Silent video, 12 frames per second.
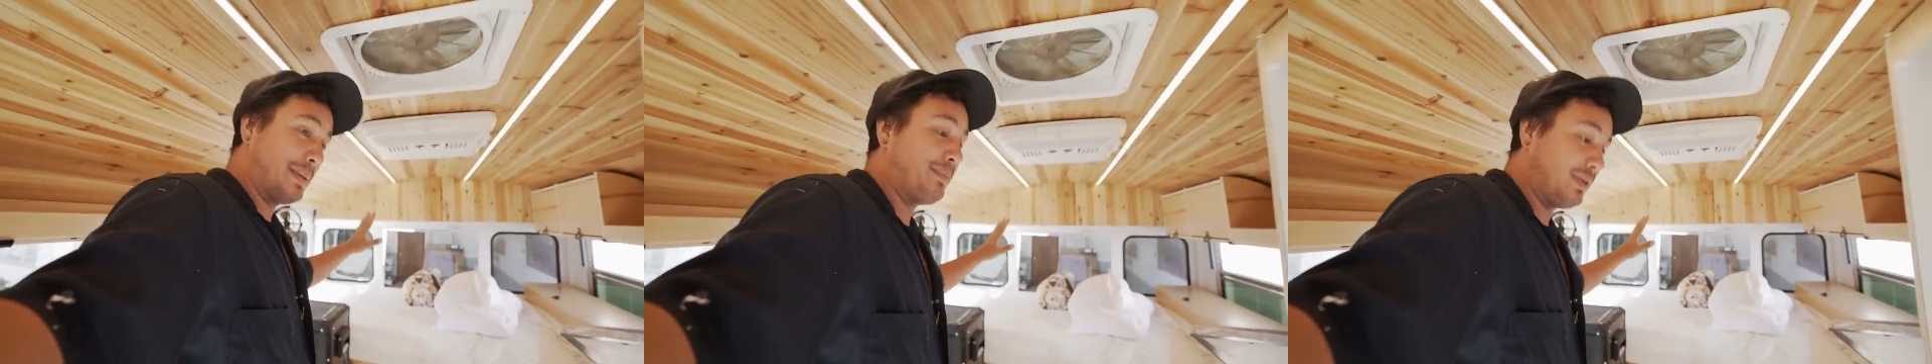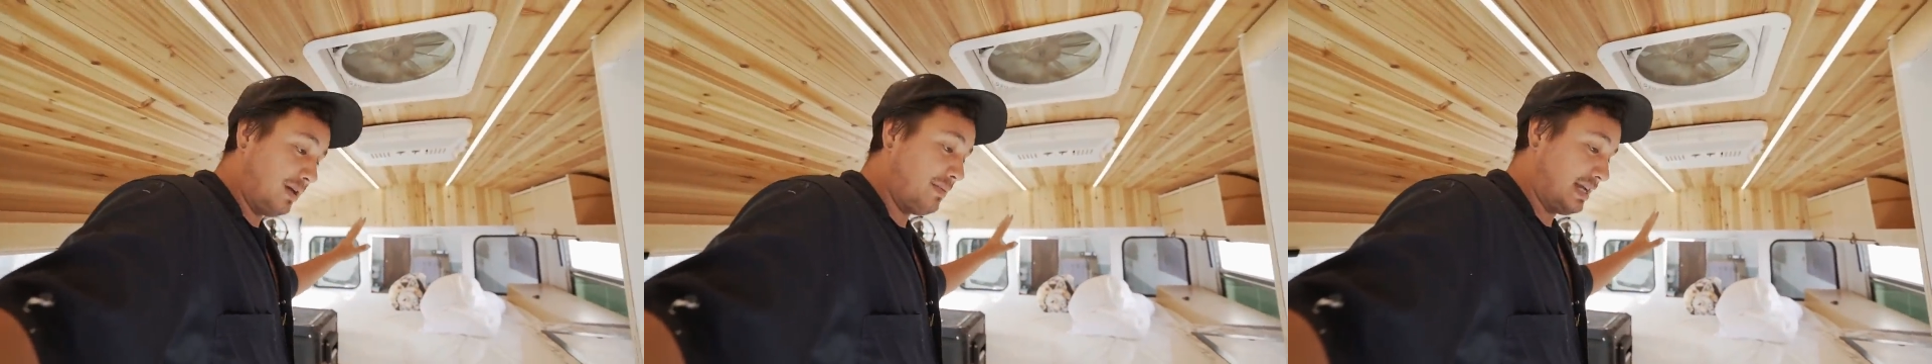
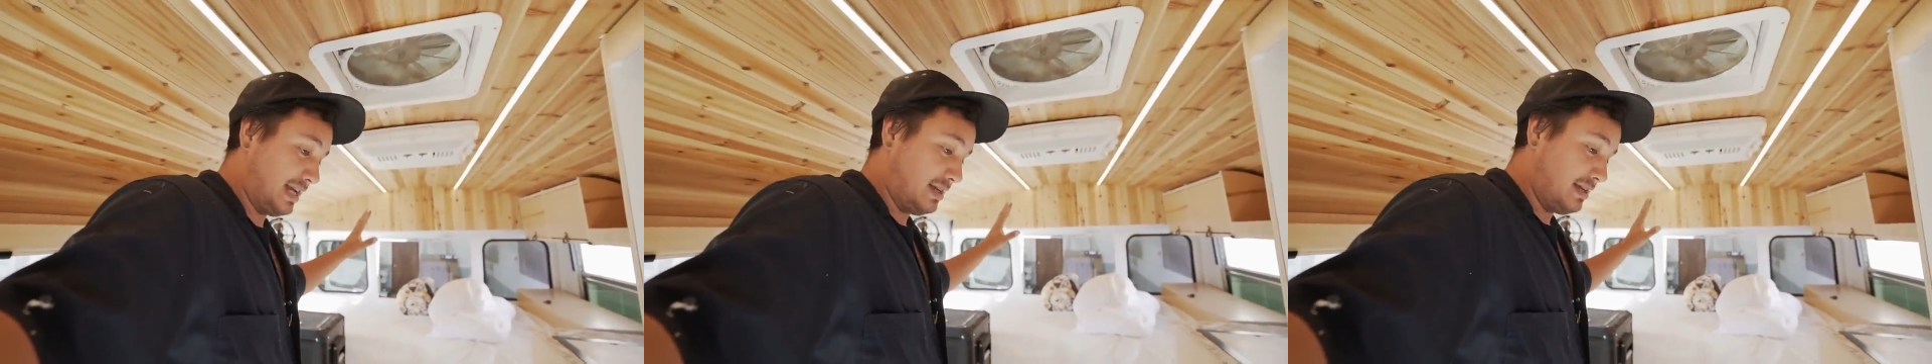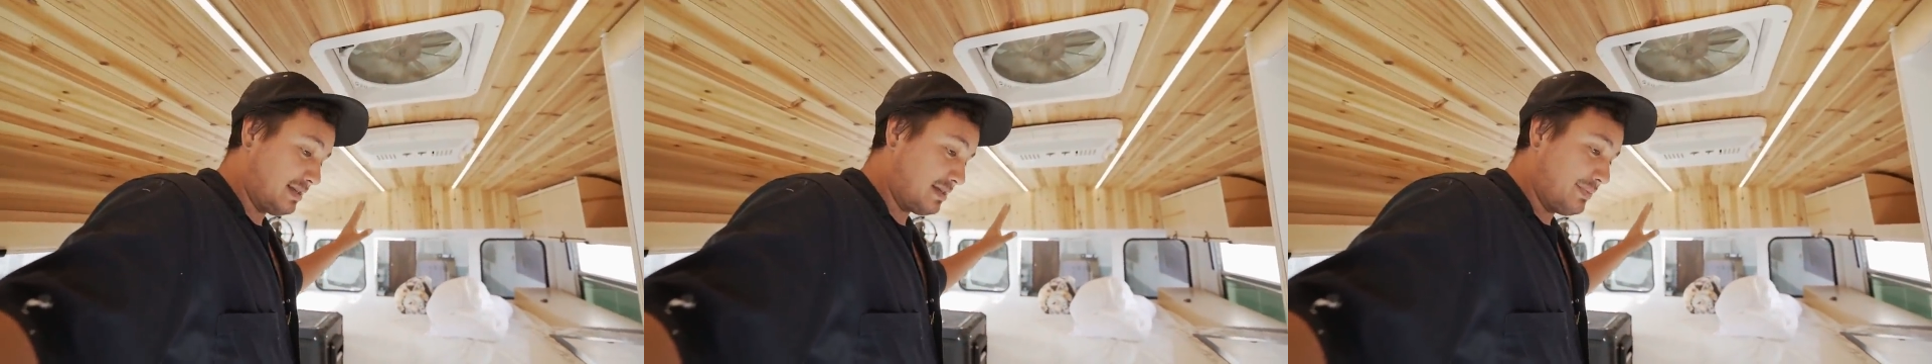Plumbing
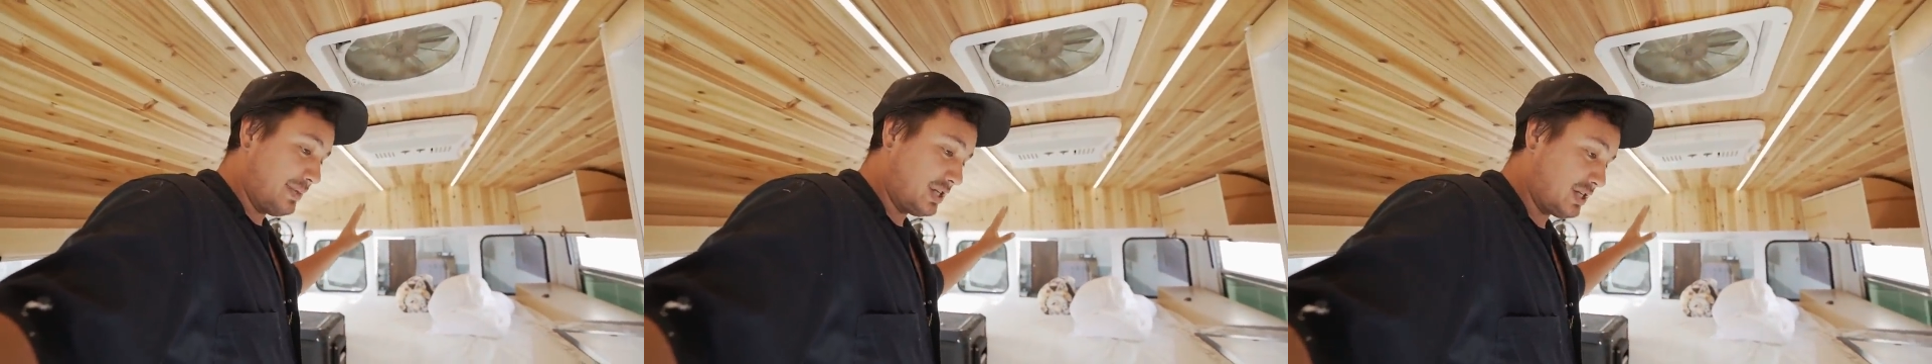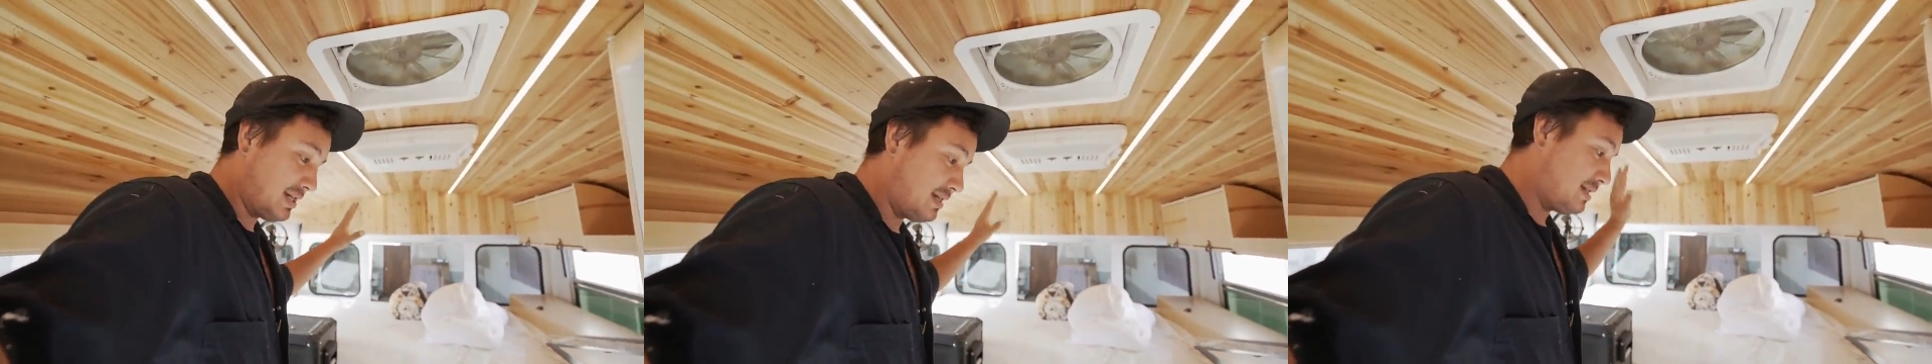is the
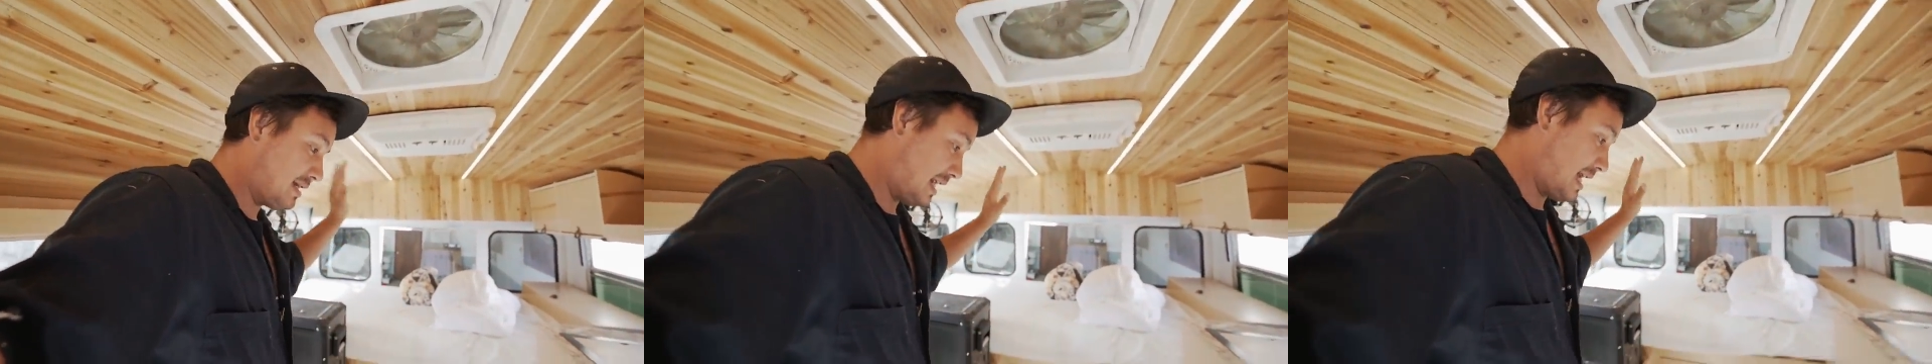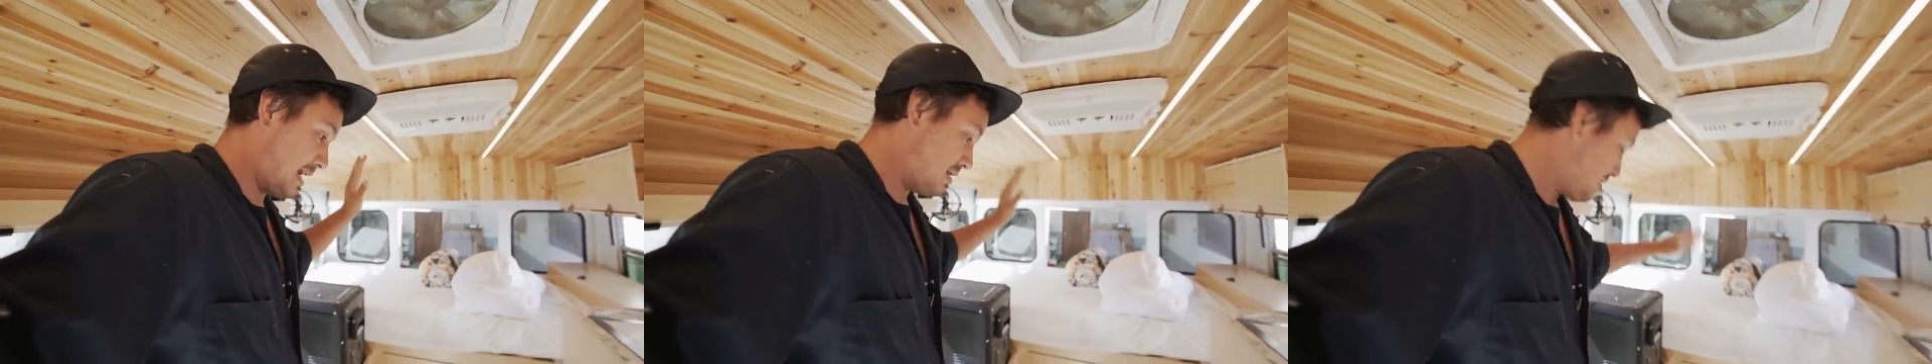mission today.